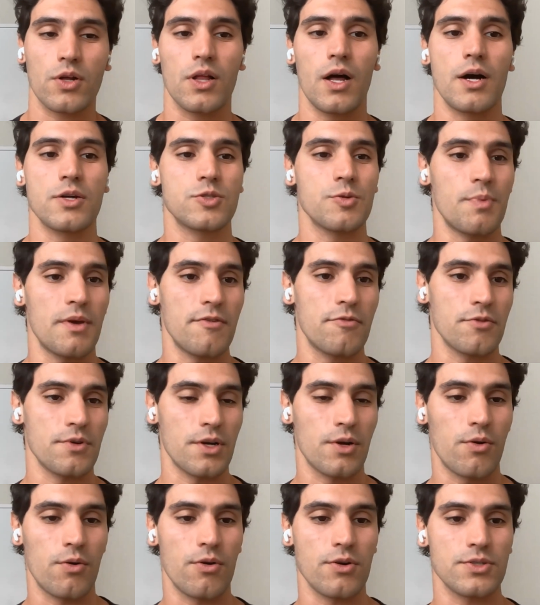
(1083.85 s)
inclined to pay for
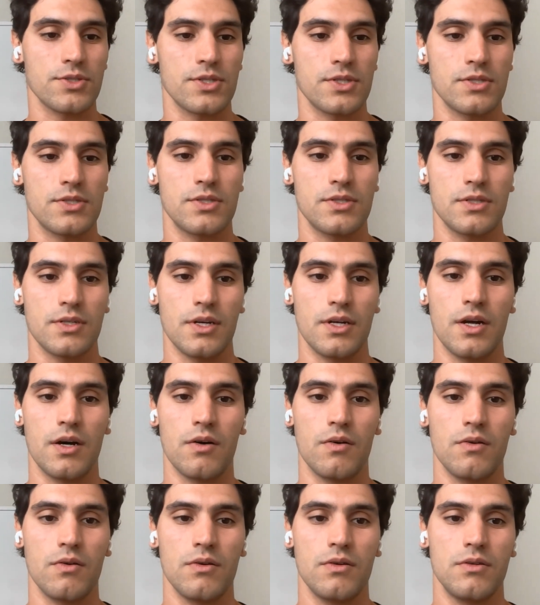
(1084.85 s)
the courses you
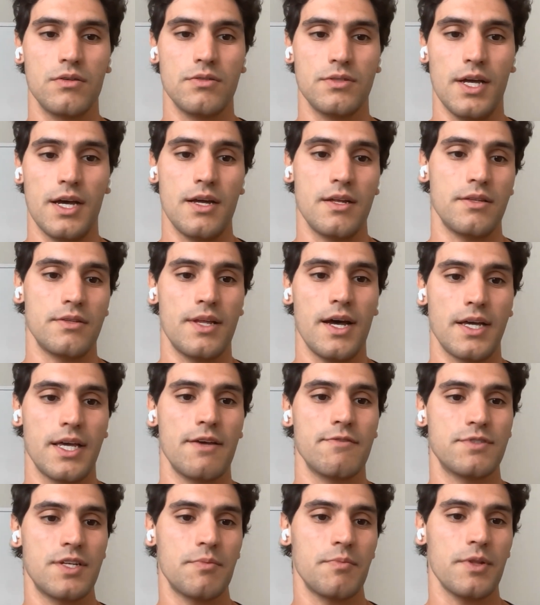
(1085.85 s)
know then that
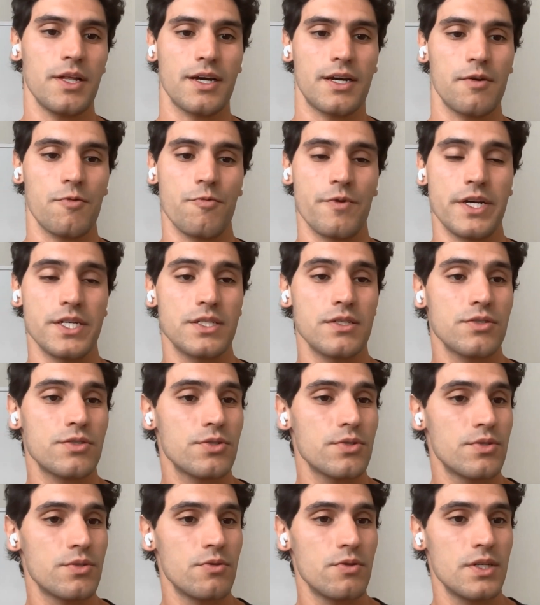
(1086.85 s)
gives them like a reason
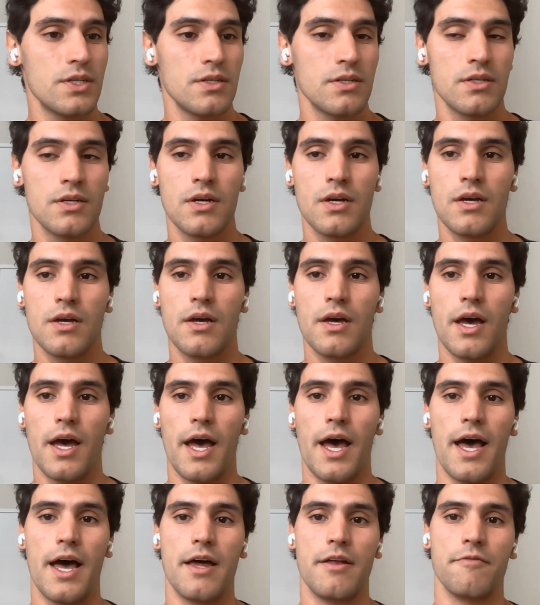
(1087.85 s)
to do it
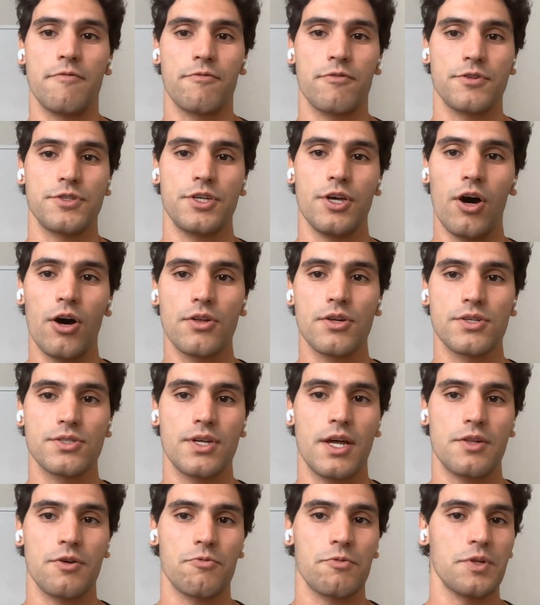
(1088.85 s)
and for the
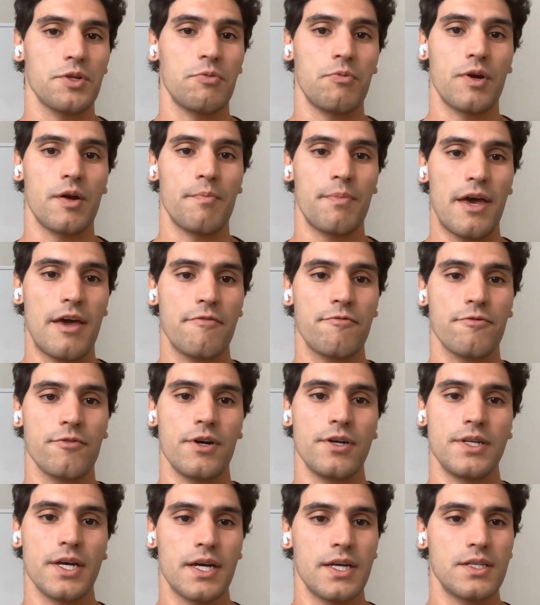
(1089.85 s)
others that don't really want to pay
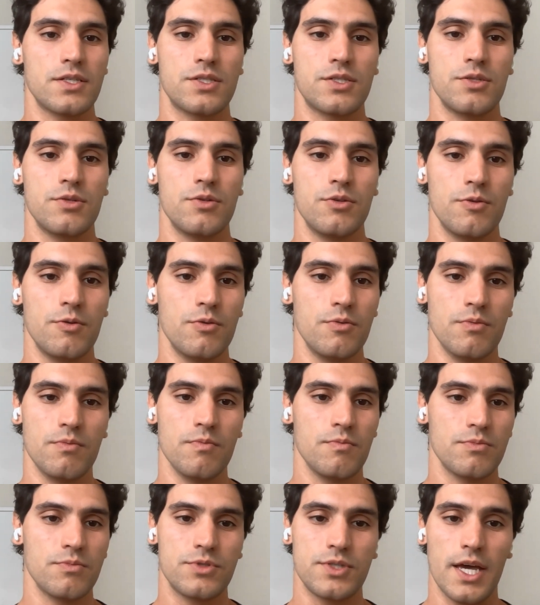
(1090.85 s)
for it they can still
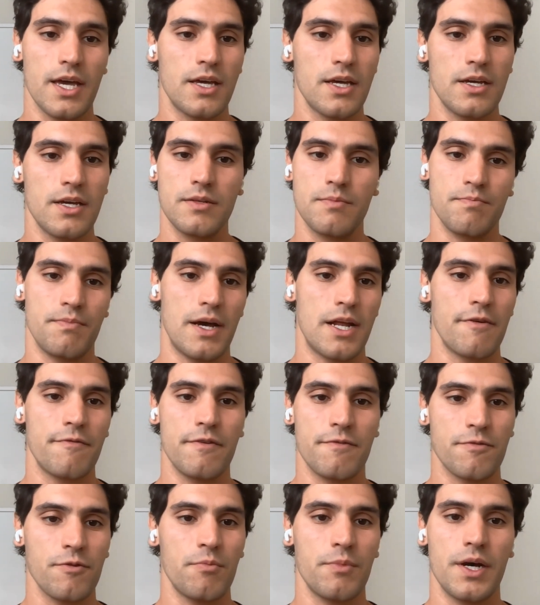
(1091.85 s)
take it
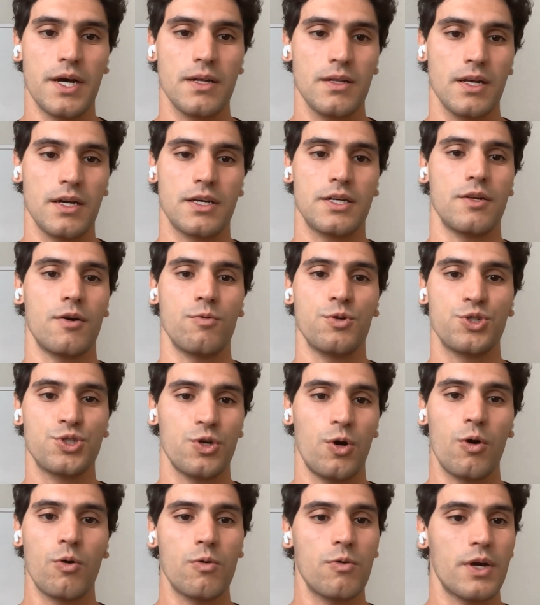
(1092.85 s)
benefit from it like you know
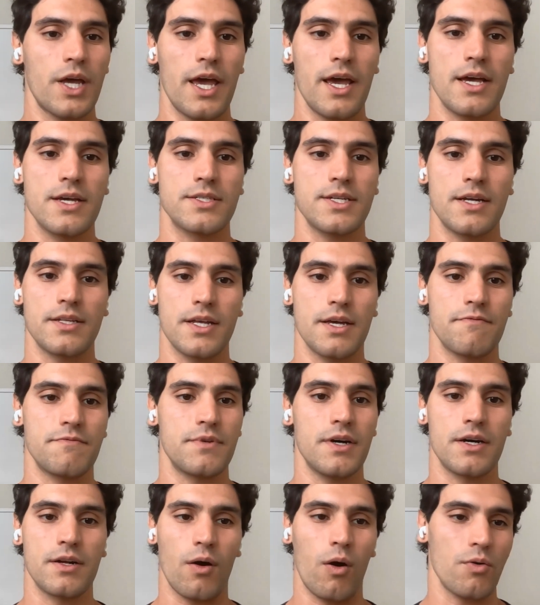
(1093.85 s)
showcase that they've
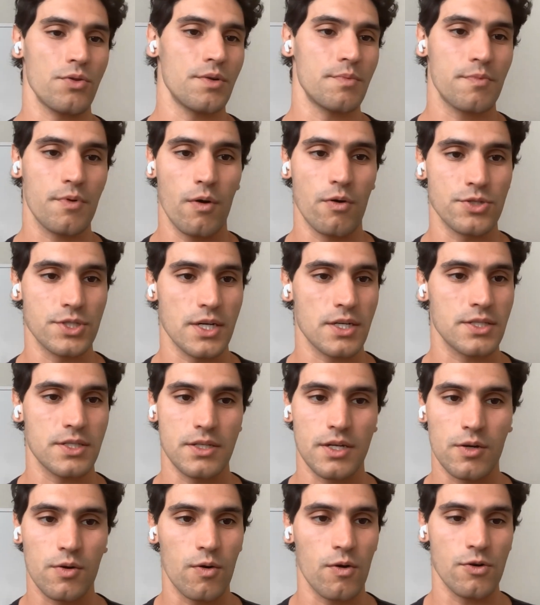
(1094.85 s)
done all the projects
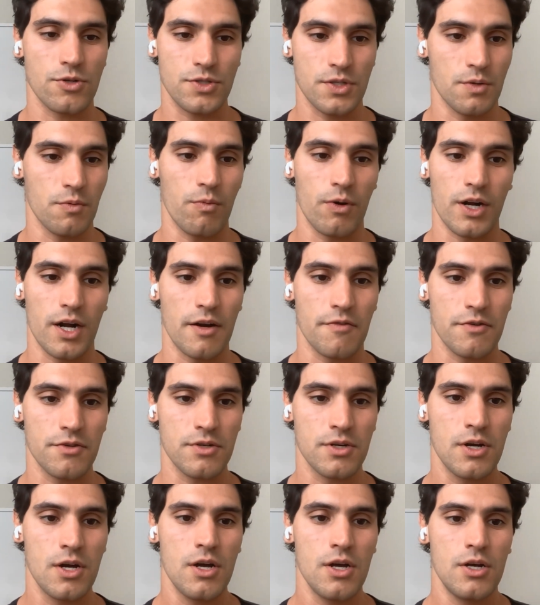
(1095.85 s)
in the course or
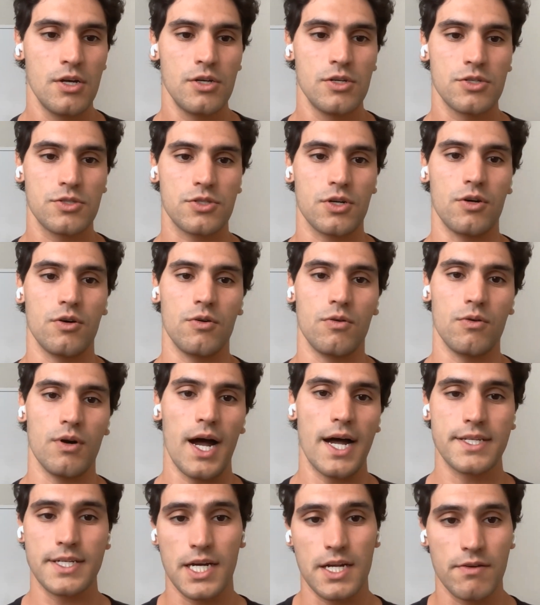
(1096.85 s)
whatever
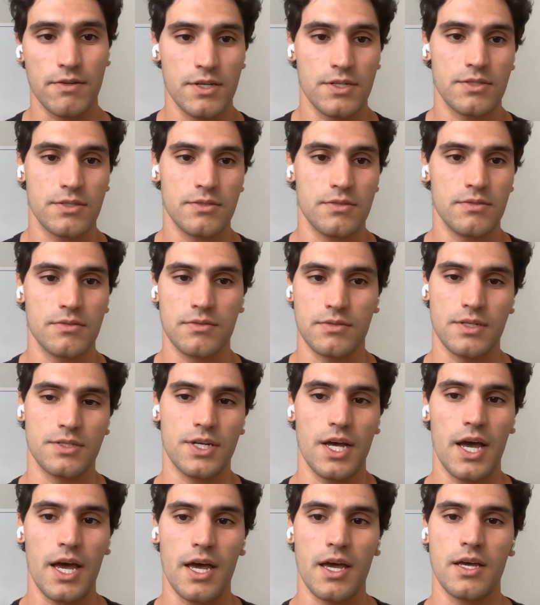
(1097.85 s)
so at the end of the the
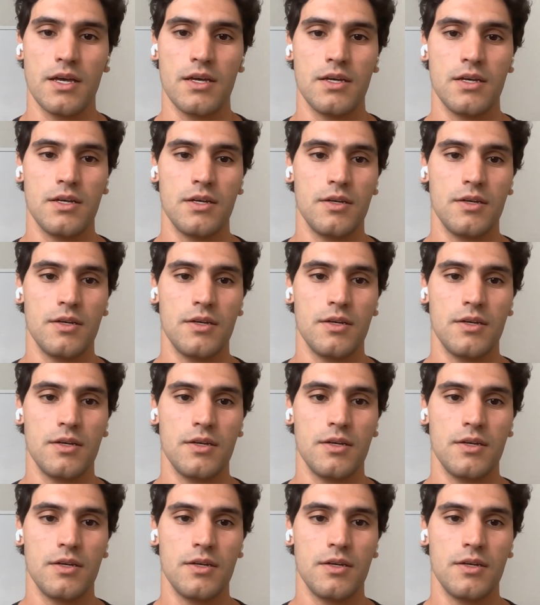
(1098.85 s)
day,